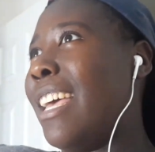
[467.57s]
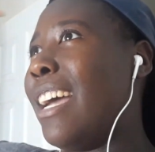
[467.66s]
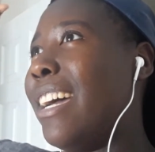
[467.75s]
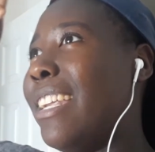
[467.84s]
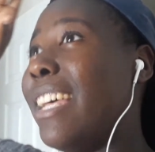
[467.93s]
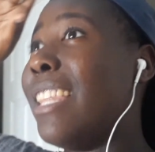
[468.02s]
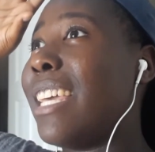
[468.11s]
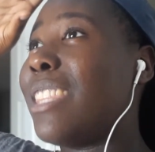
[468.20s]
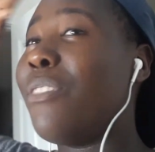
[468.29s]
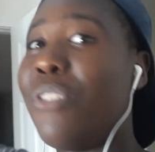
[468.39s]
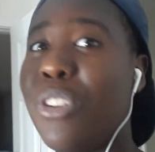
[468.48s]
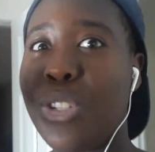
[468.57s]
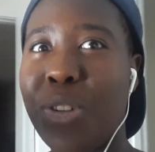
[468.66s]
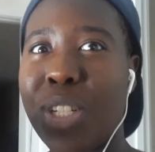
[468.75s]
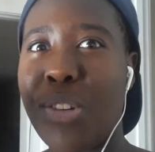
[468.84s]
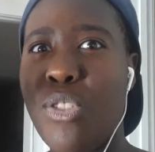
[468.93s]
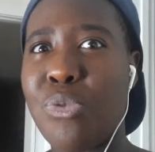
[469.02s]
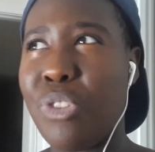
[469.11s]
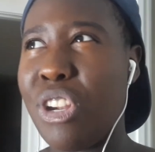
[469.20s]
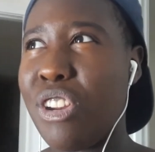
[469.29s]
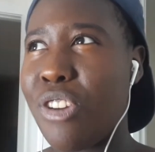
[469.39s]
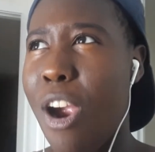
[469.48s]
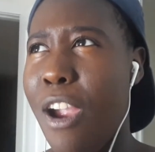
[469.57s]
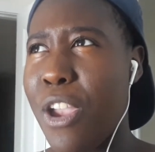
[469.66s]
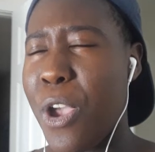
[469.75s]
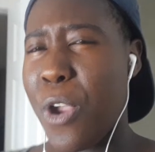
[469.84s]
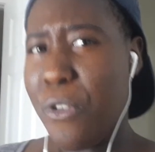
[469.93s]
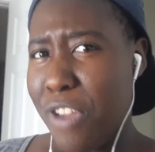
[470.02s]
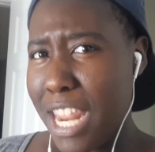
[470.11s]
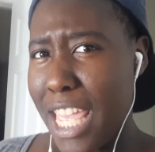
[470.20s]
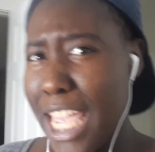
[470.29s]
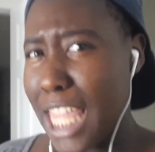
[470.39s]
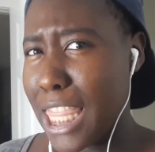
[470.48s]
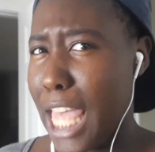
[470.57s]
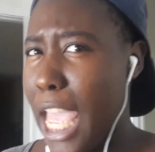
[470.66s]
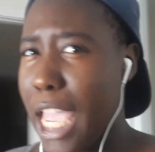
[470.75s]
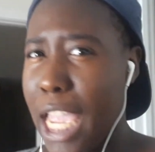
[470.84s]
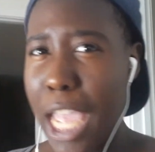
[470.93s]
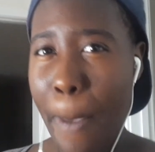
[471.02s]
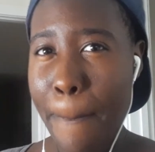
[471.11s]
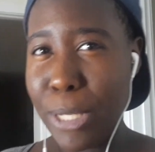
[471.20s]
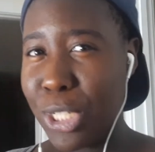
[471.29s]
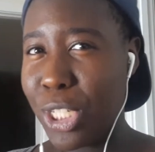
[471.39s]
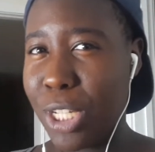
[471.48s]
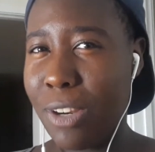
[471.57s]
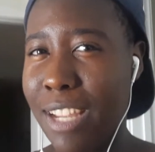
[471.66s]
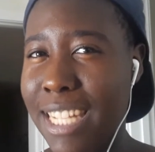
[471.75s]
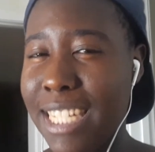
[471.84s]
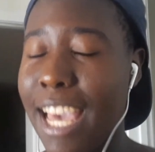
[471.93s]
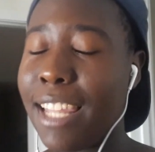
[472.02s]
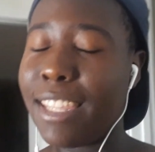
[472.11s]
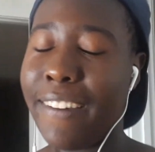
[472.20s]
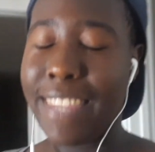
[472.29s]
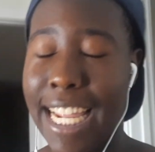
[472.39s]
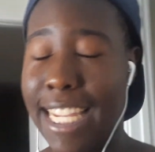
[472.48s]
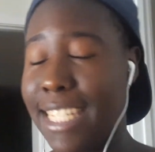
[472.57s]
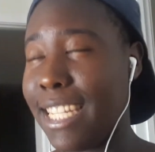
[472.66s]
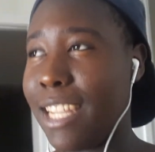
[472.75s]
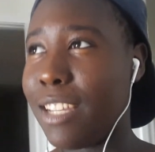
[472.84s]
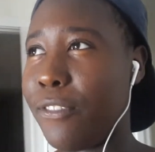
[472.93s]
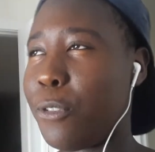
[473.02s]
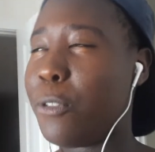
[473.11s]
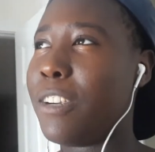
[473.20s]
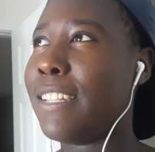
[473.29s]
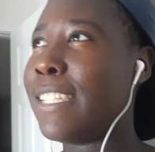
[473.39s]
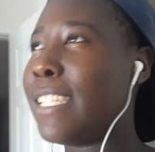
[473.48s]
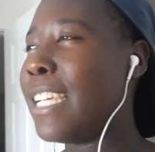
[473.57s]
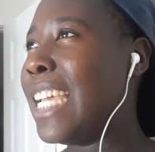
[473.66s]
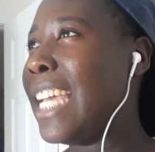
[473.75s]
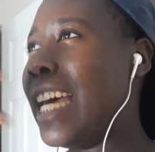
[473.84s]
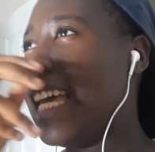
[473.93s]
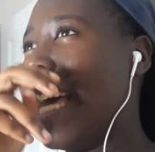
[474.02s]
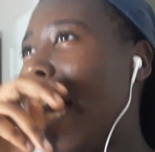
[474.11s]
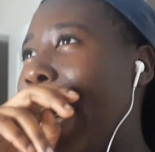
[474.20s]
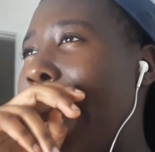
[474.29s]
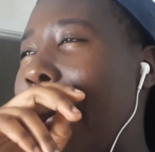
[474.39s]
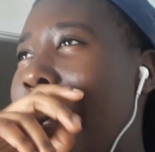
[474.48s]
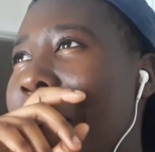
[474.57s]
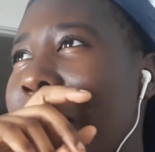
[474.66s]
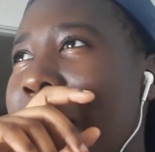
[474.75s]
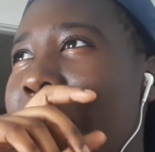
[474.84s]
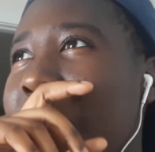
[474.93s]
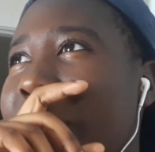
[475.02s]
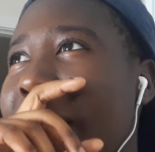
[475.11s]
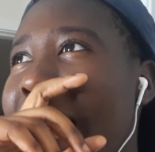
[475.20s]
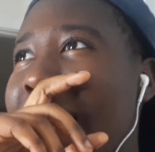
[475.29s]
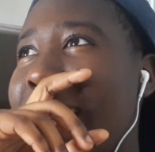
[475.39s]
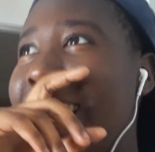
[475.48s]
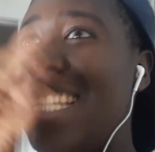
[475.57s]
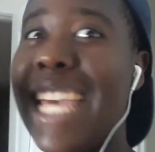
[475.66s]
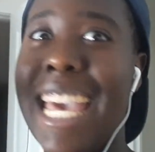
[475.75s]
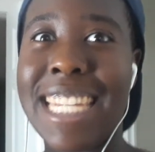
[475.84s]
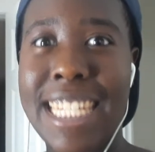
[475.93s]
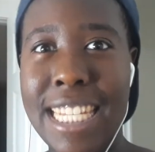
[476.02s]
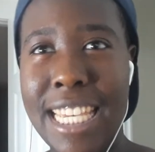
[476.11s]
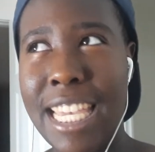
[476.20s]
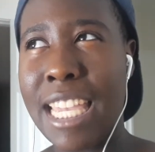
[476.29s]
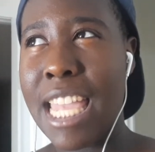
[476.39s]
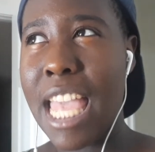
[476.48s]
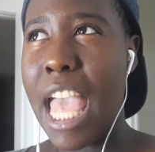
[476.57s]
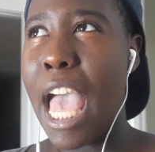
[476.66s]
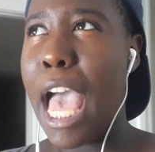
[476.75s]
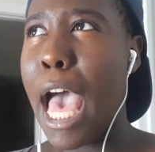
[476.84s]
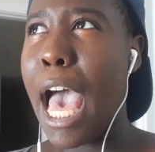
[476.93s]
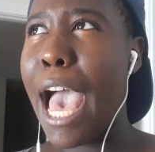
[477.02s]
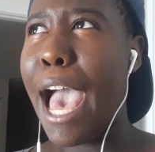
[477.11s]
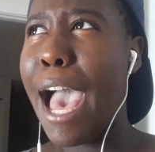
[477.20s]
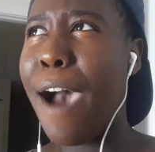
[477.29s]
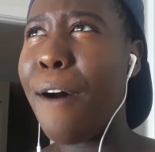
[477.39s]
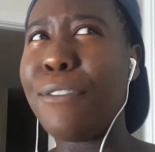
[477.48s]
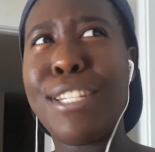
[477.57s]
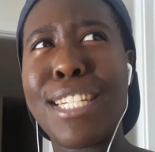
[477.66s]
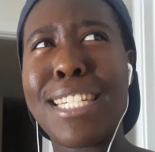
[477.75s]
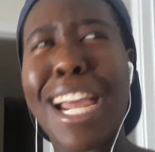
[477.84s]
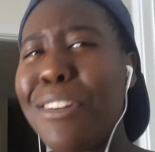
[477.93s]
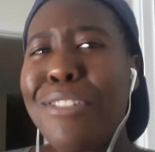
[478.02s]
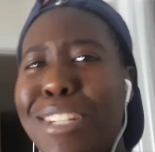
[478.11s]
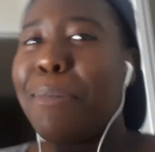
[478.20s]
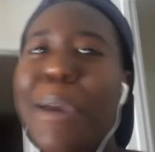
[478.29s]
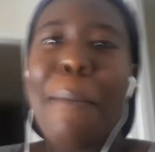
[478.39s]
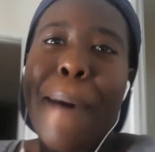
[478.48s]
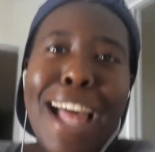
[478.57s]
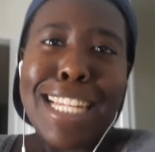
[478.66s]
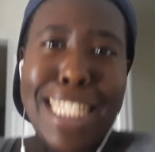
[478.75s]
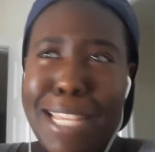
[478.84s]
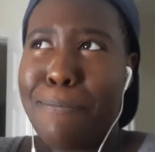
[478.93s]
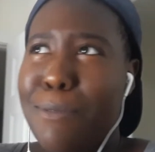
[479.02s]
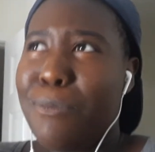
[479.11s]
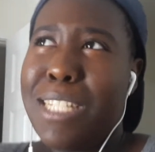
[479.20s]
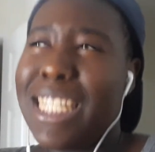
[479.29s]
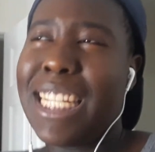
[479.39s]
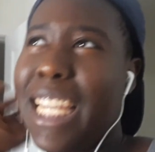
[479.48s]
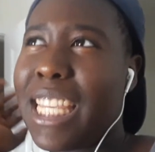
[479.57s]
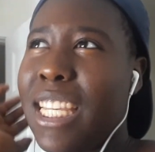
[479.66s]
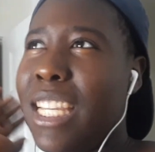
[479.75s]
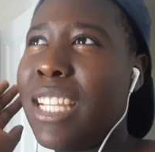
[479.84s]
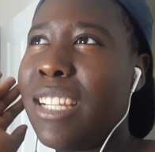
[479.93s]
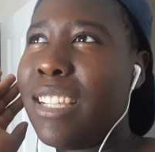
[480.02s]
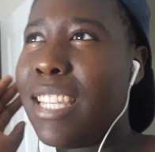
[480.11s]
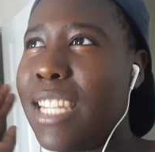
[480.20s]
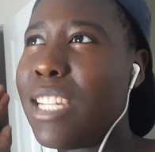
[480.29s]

And then like the visuals, it was really dark and gritty and like mysterious. I love that aesthetic, of course. And then the dancing, I don't know, something about it just like it was like this is